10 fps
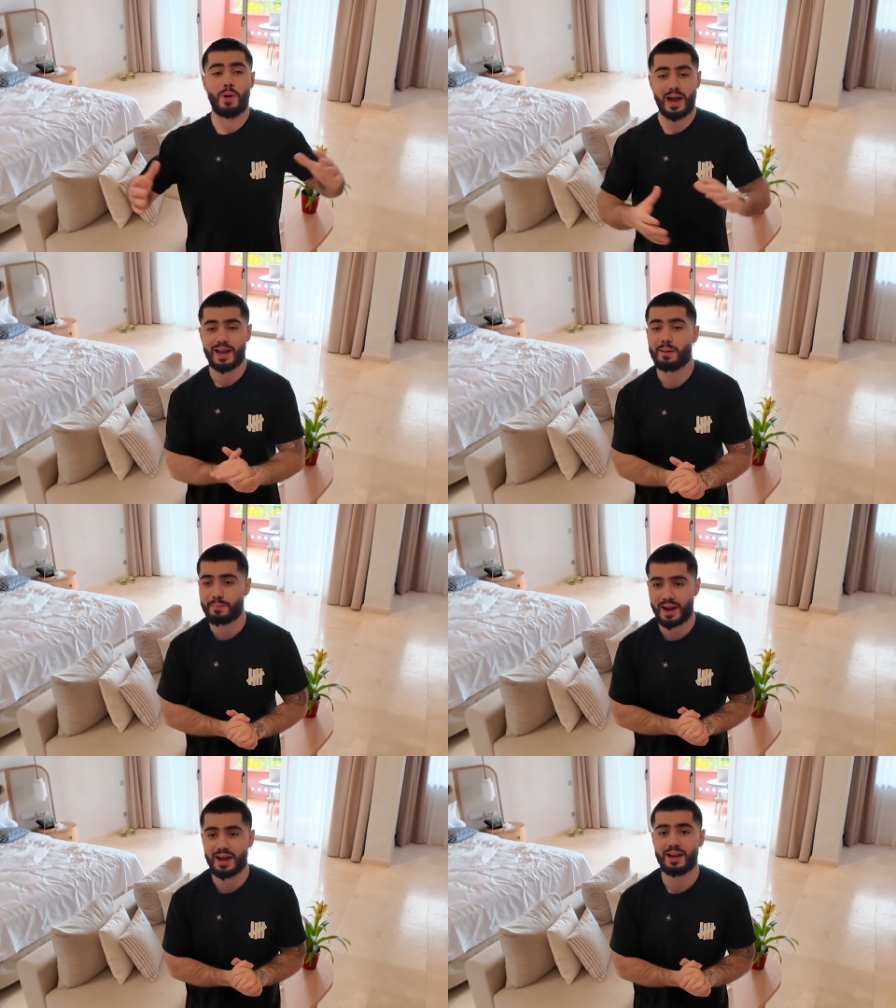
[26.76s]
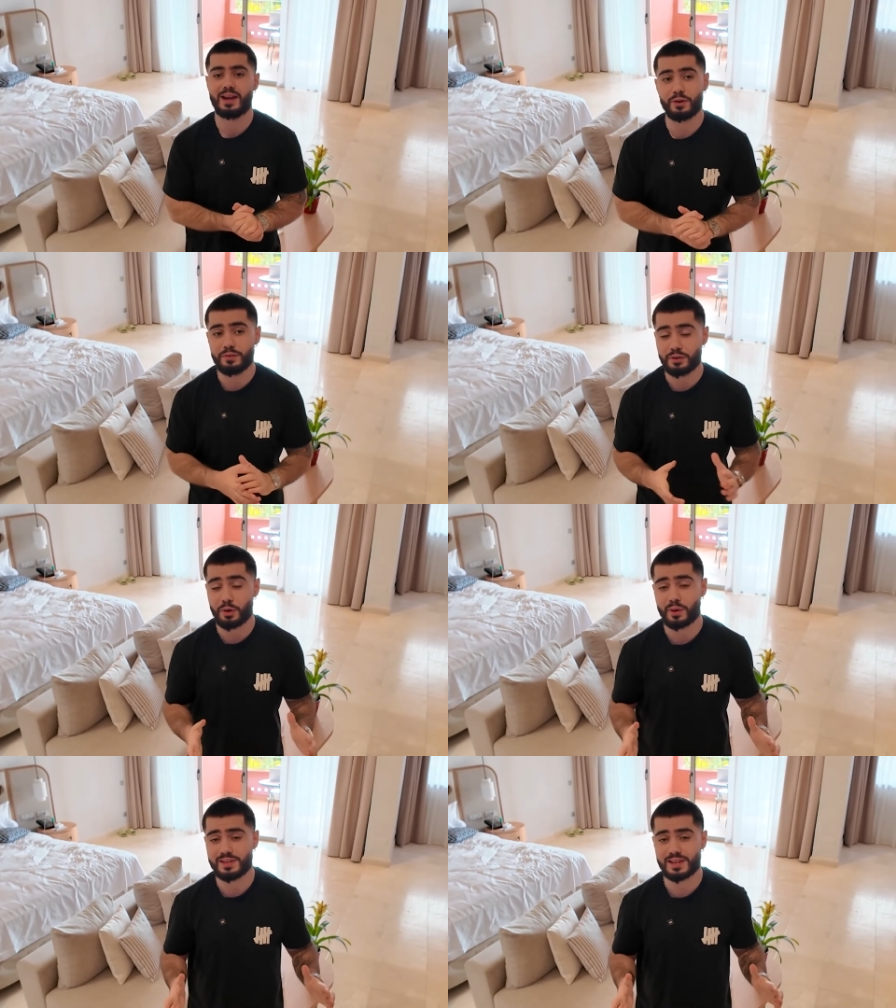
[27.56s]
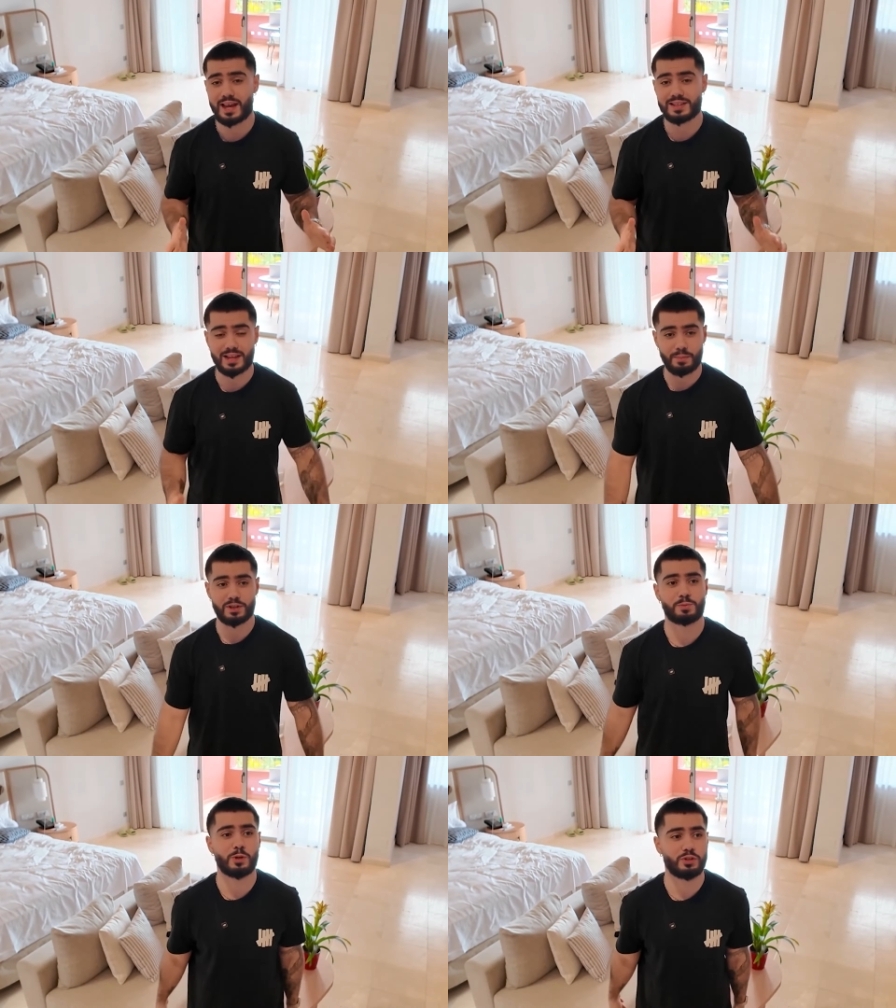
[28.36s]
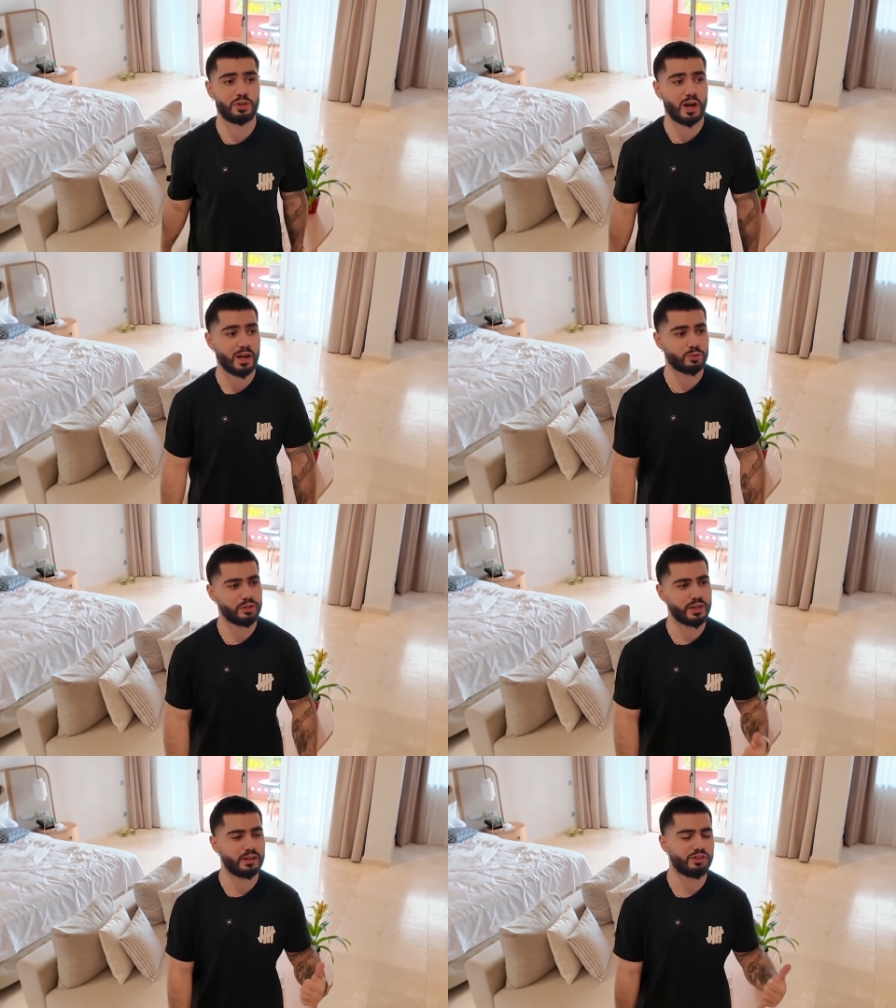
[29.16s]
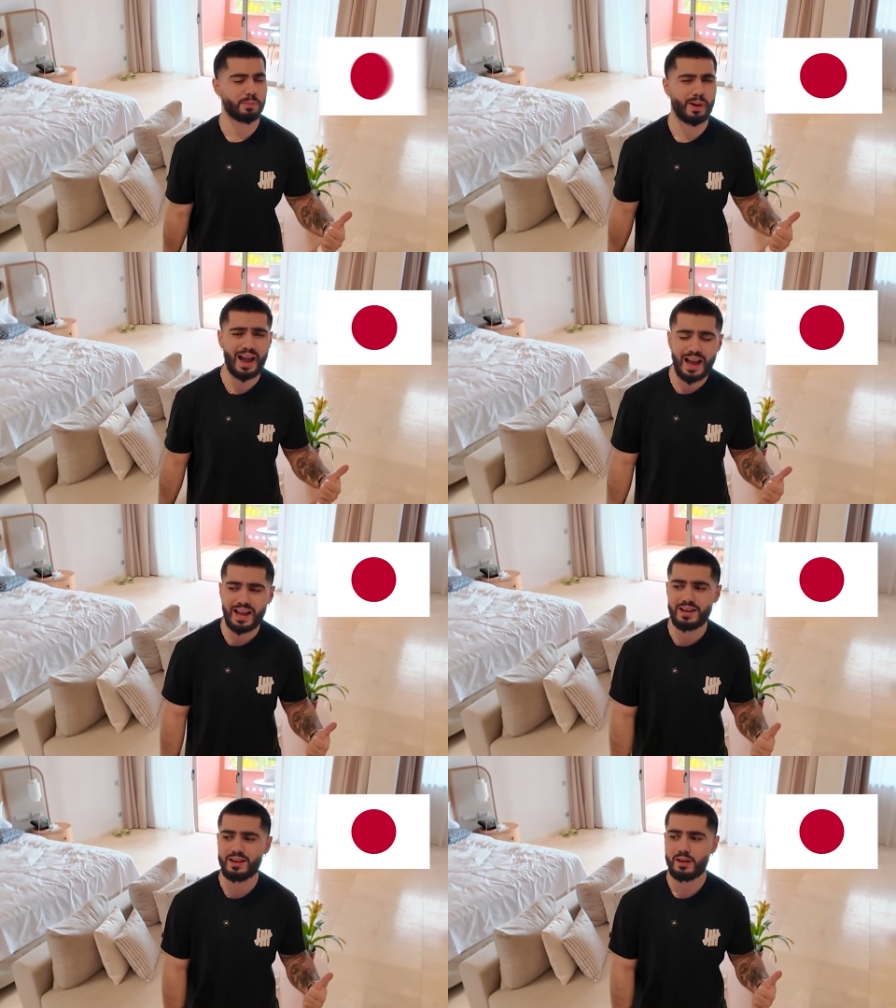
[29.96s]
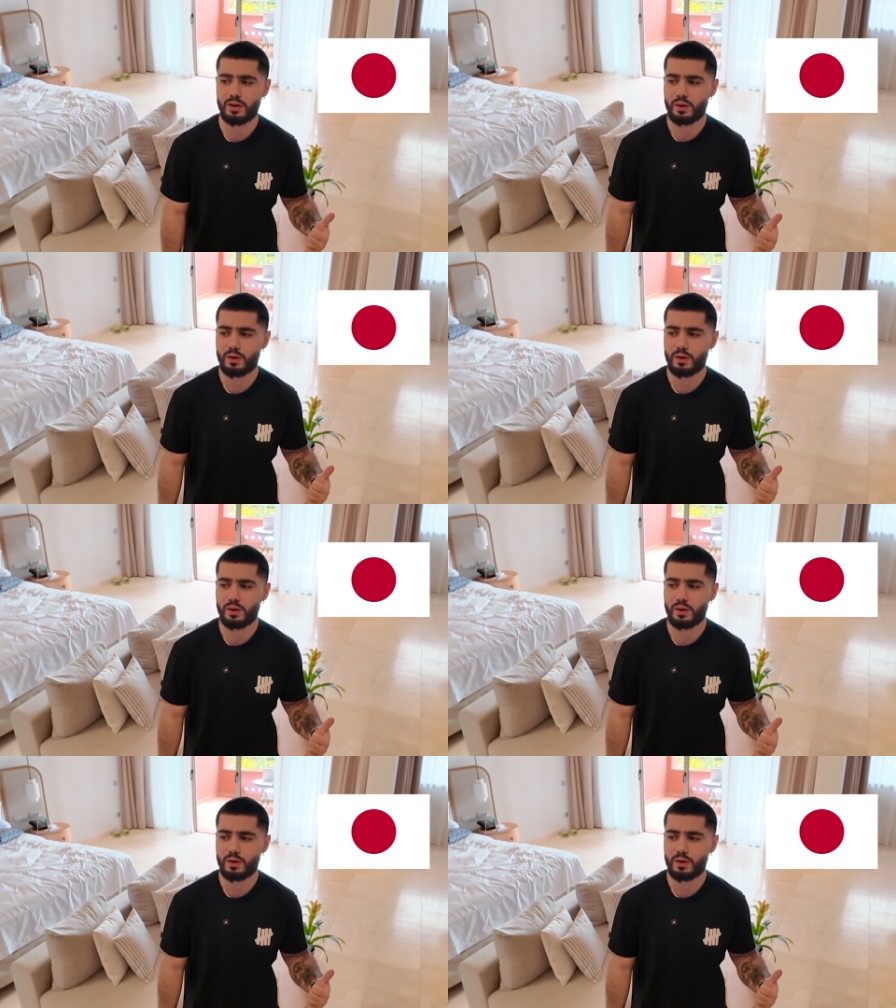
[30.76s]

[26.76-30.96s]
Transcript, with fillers: But I am back. I don't even know when's the last time I spoke to you guys. Was it in Japan?